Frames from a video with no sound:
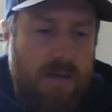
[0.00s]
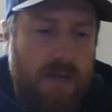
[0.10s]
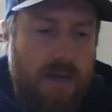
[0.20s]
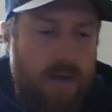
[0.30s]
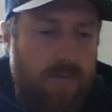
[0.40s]

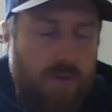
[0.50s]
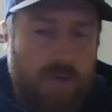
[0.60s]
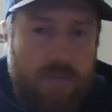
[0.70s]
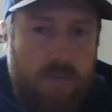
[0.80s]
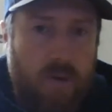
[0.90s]
and I
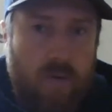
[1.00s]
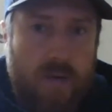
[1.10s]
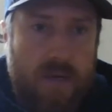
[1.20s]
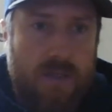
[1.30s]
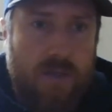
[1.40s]
really broke
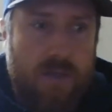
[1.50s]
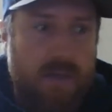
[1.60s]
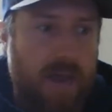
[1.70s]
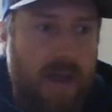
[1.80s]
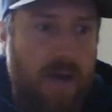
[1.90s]
into it, and
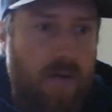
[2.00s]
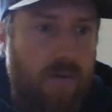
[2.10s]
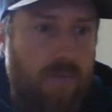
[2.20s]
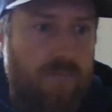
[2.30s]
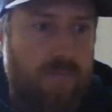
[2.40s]
how,